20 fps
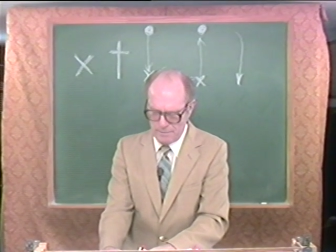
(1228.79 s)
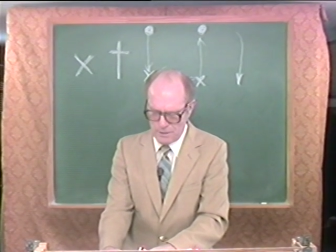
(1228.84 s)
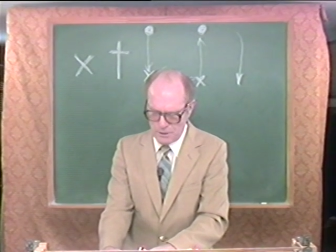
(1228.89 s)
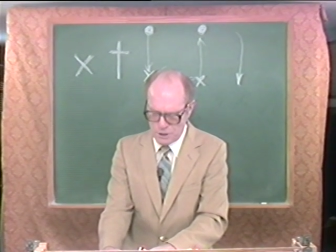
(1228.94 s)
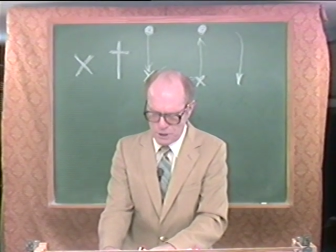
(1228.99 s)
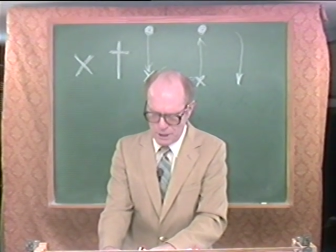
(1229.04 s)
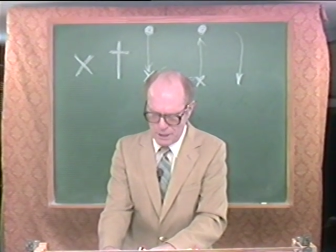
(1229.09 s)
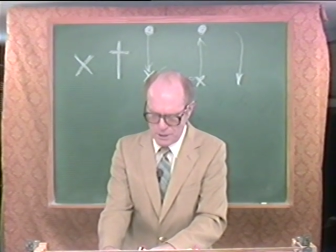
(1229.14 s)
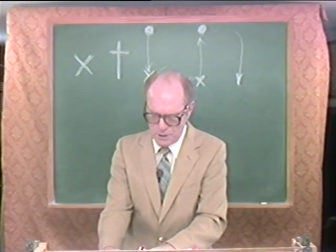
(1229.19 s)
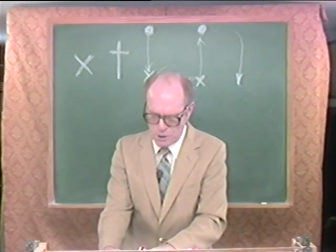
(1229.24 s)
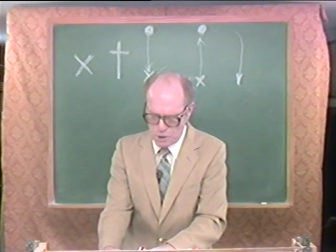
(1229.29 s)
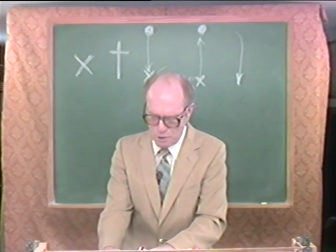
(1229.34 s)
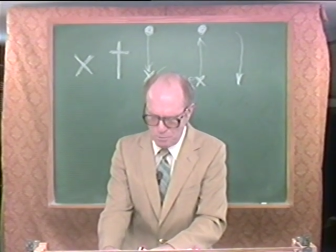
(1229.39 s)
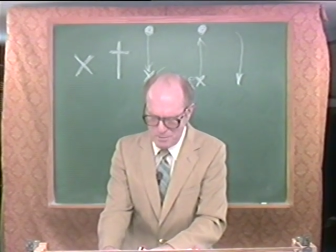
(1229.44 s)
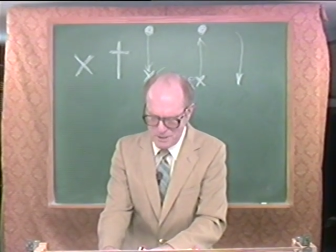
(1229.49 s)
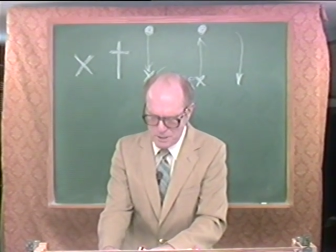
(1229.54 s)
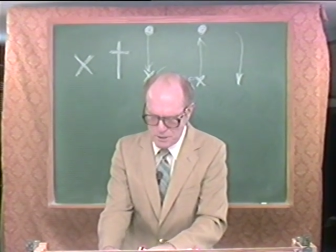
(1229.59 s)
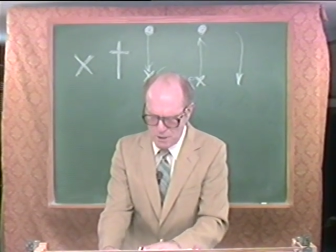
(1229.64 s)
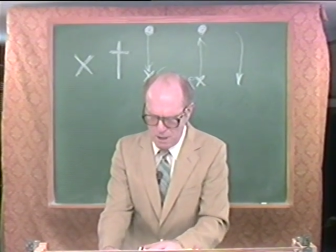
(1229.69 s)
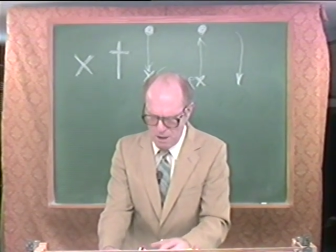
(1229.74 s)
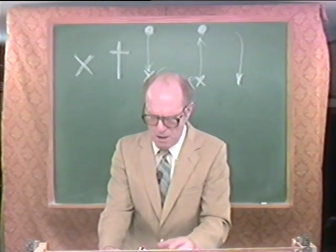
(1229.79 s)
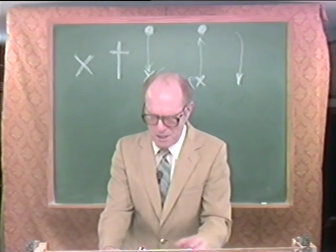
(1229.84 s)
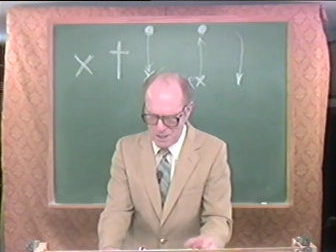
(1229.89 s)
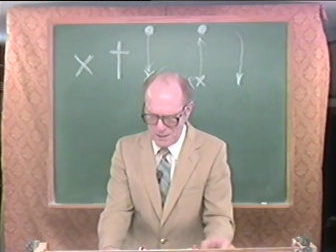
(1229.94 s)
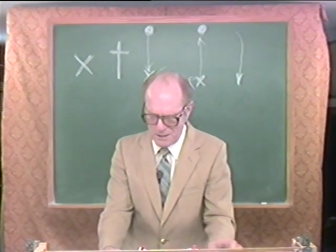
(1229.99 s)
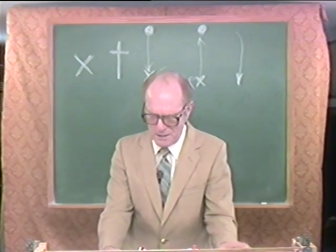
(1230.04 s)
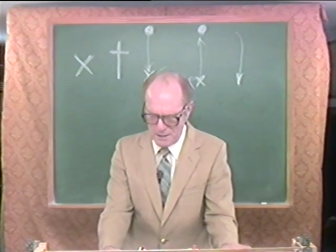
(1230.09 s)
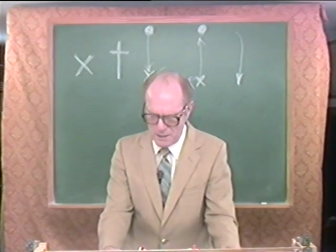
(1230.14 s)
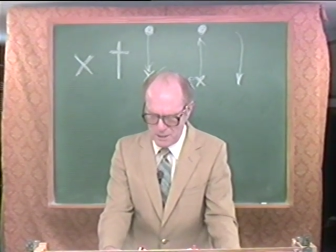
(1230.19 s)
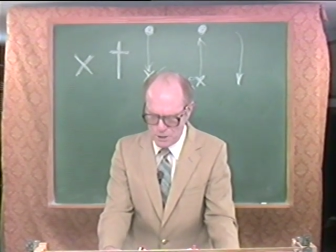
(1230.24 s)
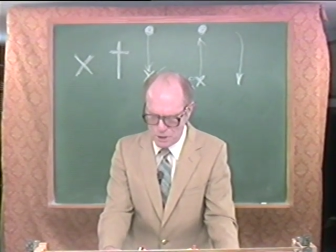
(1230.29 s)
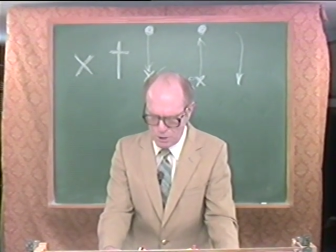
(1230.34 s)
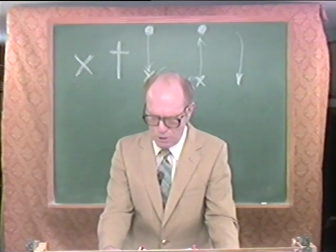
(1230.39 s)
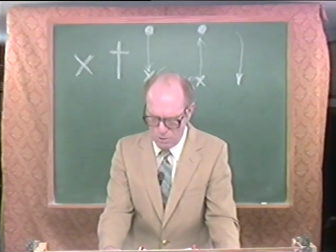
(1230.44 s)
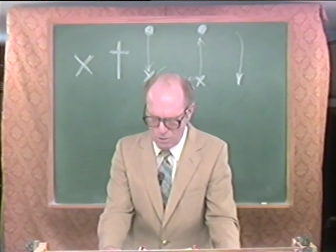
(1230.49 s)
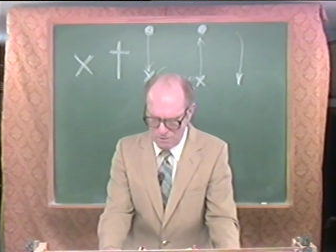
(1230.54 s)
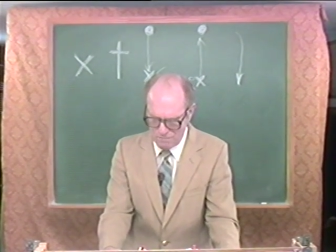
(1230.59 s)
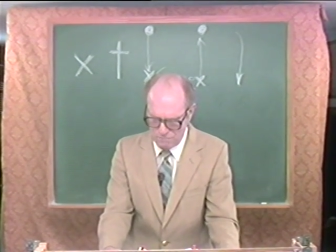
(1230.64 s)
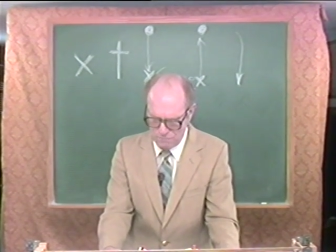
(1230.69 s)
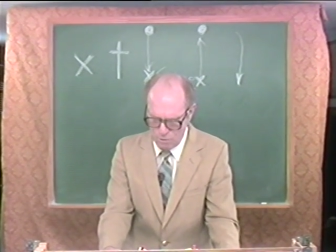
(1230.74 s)
The sun shall be darkened in his
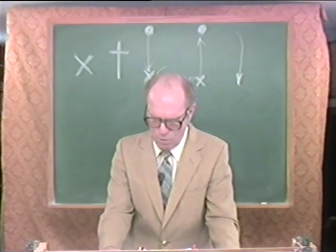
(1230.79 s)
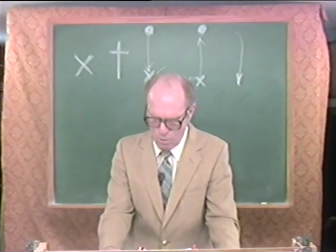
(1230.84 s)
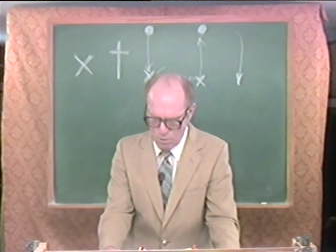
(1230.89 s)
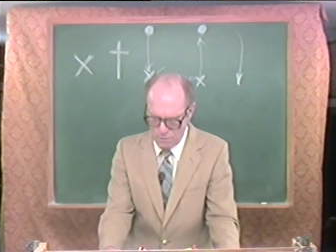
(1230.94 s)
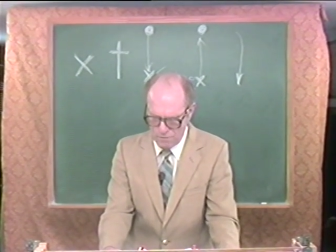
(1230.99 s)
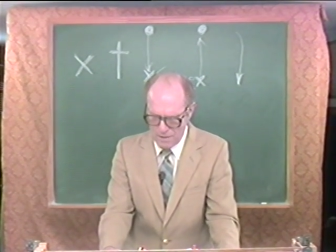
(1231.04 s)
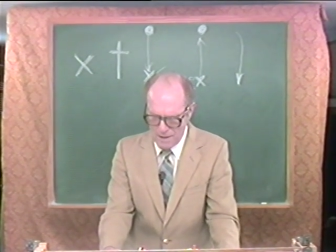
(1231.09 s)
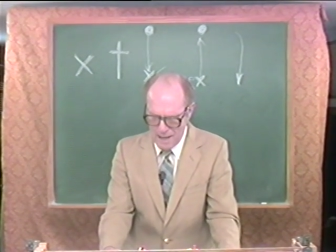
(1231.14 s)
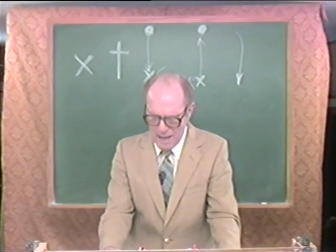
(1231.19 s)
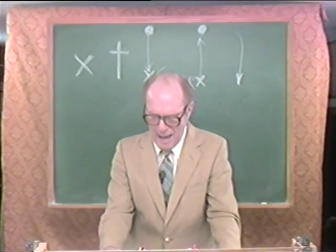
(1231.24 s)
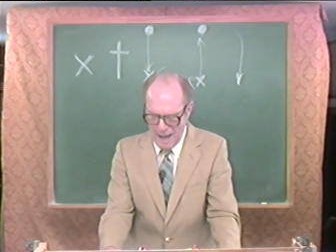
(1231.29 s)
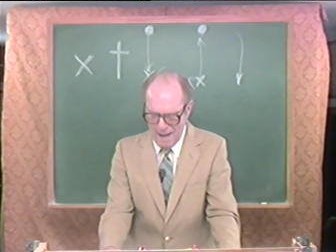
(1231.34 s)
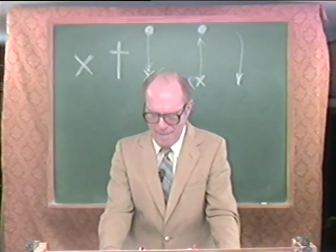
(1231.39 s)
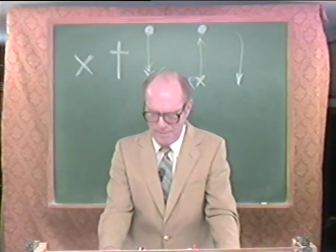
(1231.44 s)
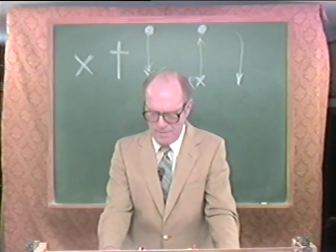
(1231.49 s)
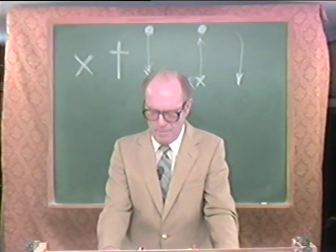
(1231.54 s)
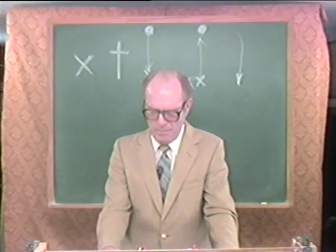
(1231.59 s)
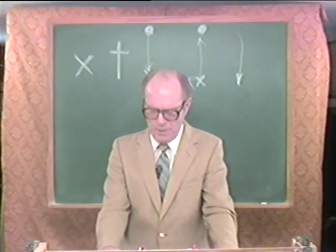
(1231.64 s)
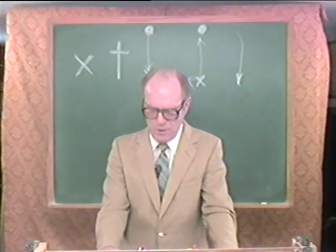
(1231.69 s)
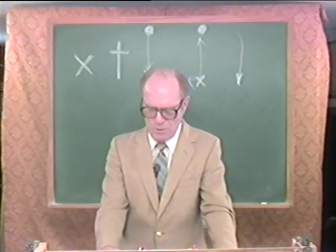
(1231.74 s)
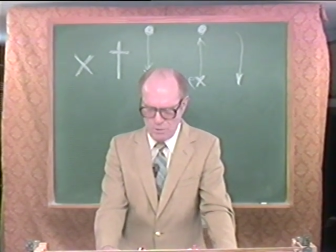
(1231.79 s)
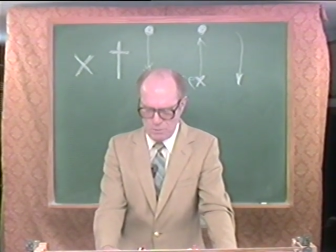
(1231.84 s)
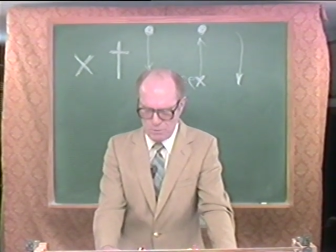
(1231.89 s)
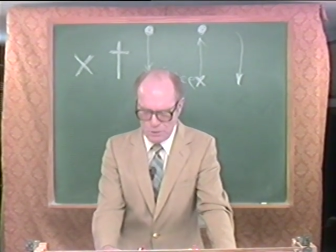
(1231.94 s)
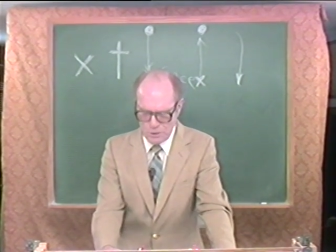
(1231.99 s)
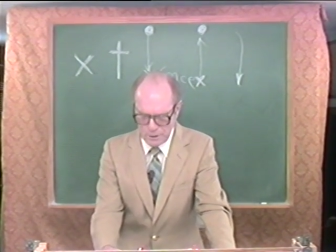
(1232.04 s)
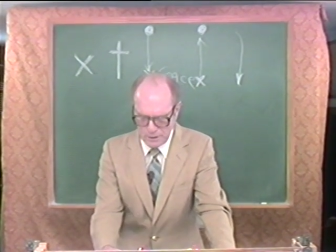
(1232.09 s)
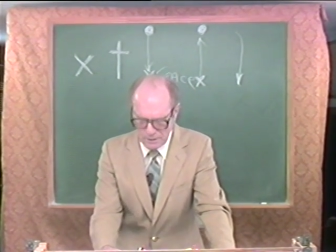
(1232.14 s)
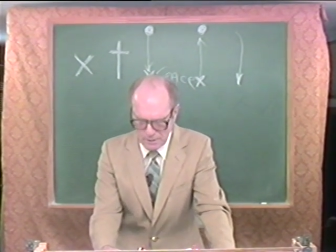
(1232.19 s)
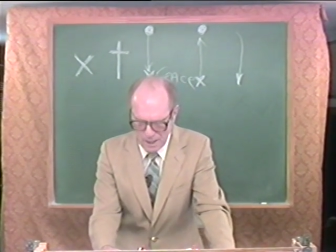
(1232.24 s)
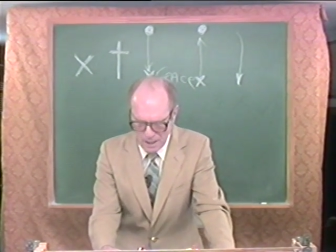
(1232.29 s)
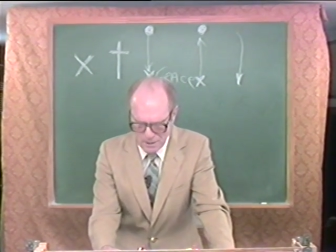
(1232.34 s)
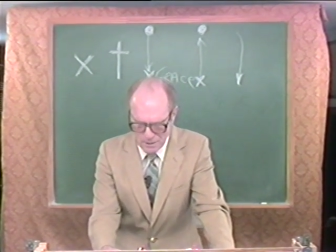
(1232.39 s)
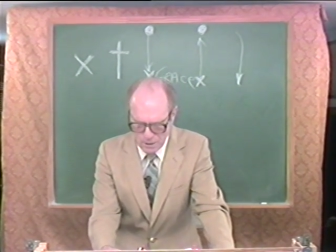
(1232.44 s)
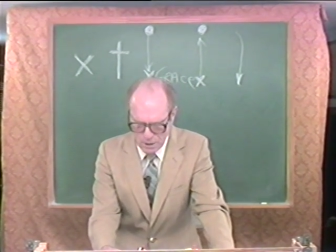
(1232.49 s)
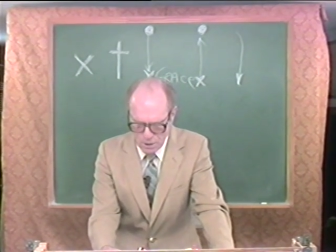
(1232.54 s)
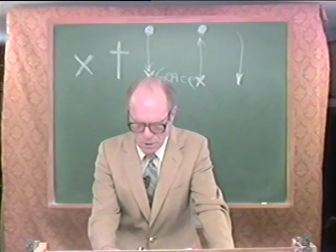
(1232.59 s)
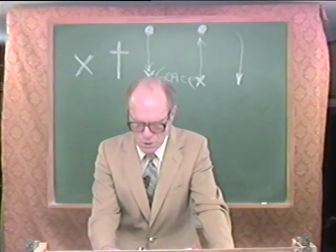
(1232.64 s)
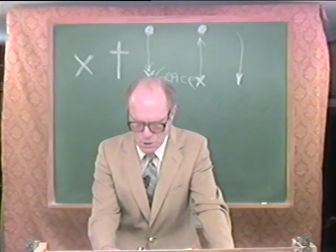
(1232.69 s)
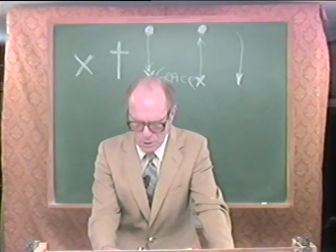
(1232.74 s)
going forth, and the moon shall not
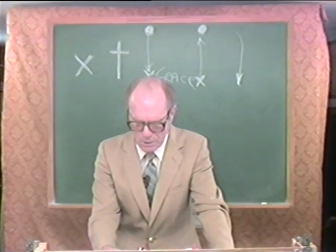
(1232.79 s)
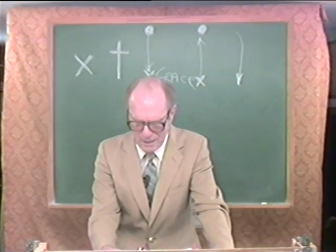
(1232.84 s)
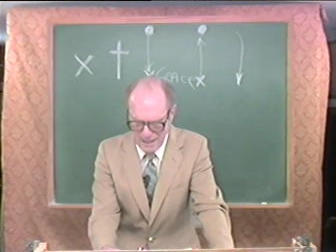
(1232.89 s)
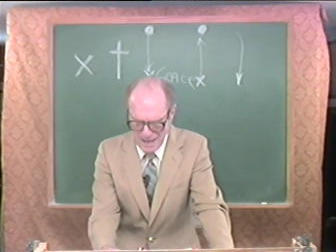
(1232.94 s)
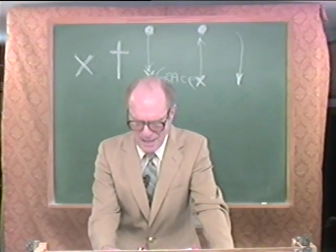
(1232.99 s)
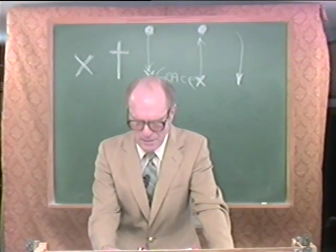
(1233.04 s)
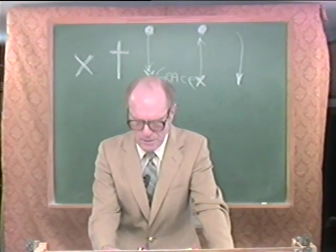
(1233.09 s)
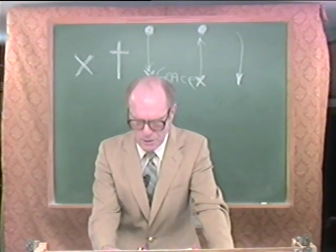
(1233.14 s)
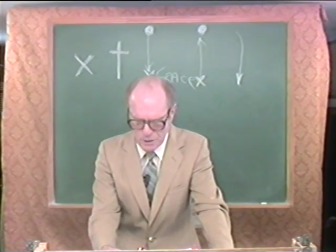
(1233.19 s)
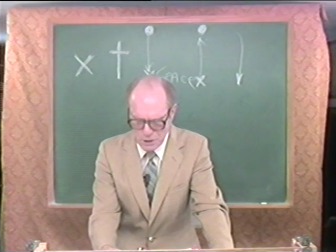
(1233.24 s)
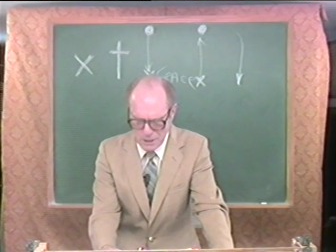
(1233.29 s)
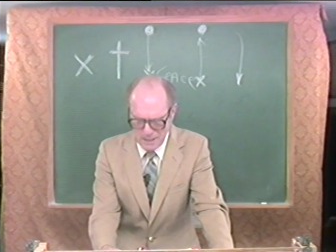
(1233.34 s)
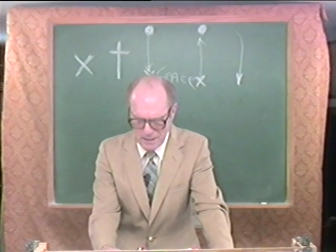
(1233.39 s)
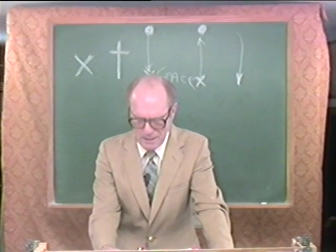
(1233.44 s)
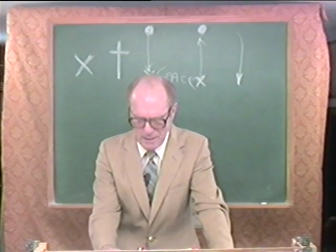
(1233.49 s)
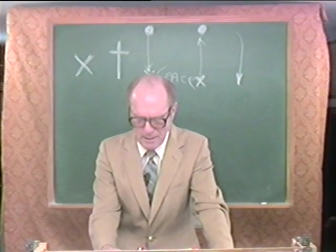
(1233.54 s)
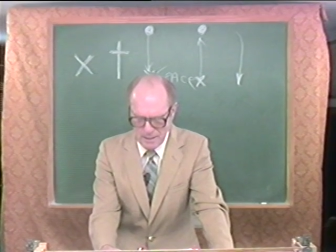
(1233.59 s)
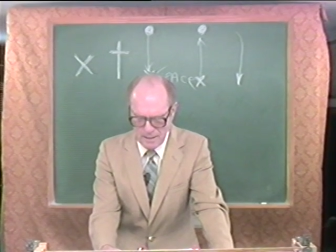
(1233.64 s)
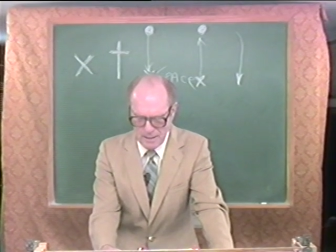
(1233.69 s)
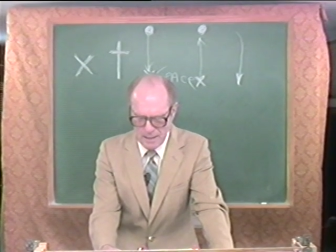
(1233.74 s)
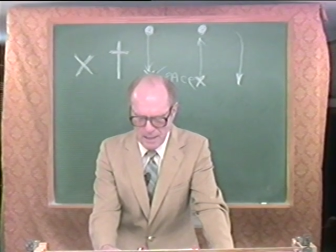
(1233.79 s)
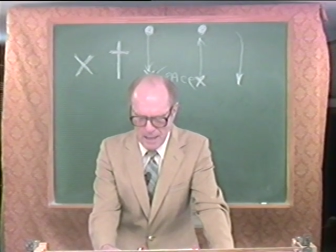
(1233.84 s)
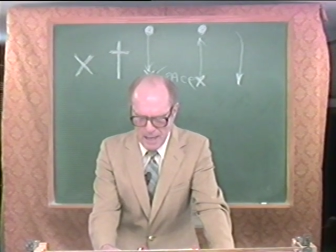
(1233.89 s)
cause her light to shine.